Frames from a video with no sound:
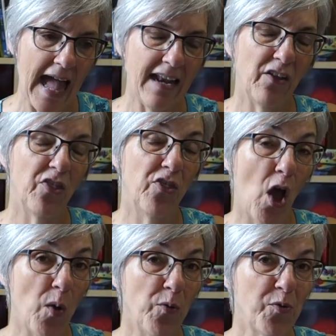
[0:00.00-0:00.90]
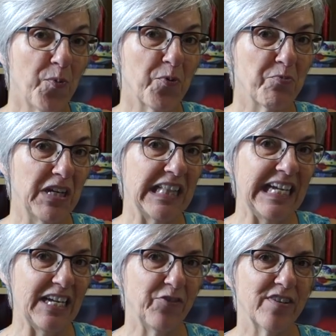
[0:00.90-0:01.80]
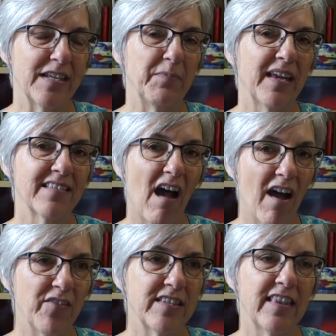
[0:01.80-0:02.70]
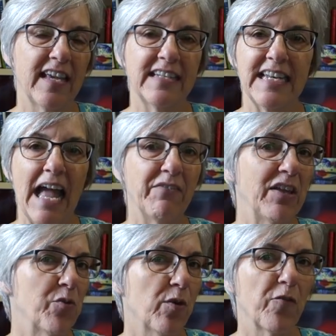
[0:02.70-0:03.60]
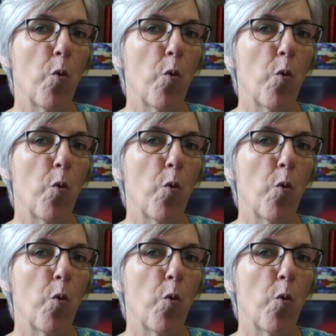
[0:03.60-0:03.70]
And those were really interesting because obviously they didn't have any sort of